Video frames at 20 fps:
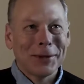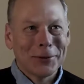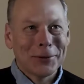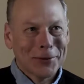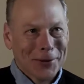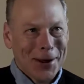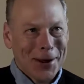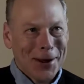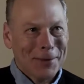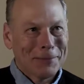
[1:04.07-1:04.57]
pin
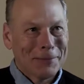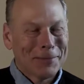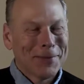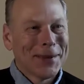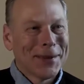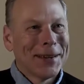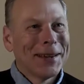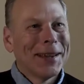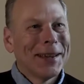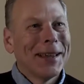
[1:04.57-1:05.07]
drop.
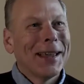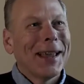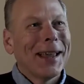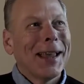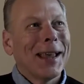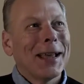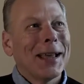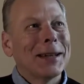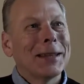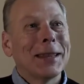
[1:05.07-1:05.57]

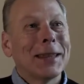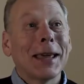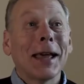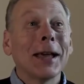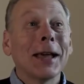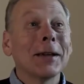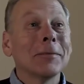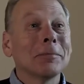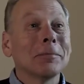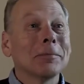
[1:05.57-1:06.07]
And
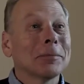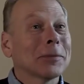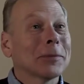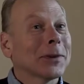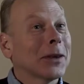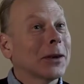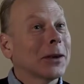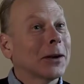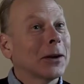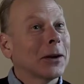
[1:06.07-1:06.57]
then
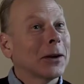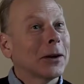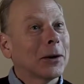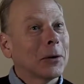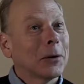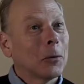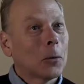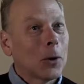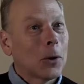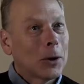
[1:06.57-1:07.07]

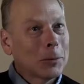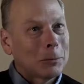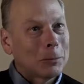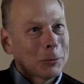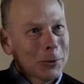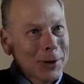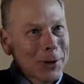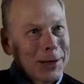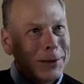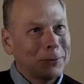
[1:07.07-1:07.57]

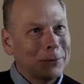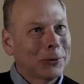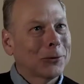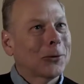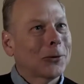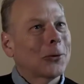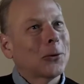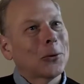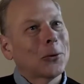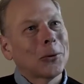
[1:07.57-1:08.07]
one brave
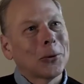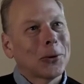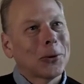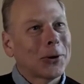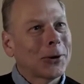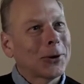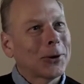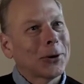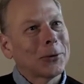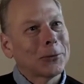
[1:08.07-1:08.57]

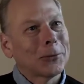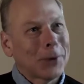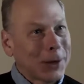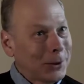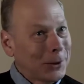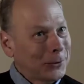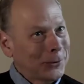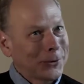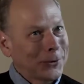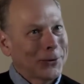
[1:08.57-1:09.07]
soul
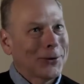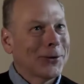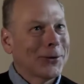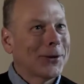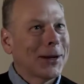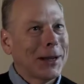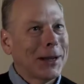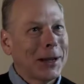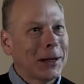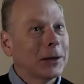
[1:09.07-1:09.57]
raised
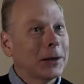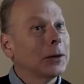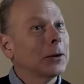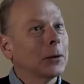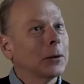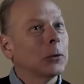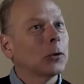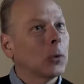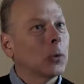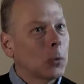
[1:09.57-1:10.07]
their hand.
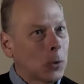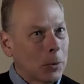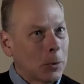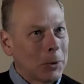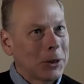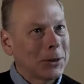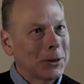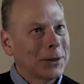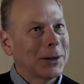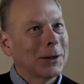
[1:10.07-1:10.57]
It was a
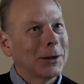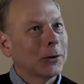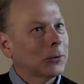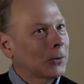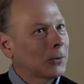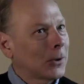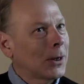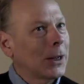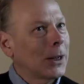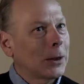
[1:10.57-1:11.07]
woman, and
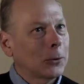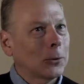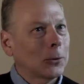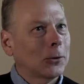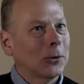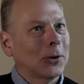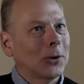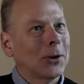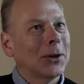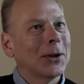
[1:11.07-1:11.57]
it's very
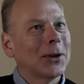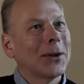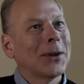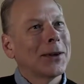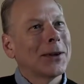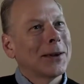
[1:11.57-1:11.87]
interesting.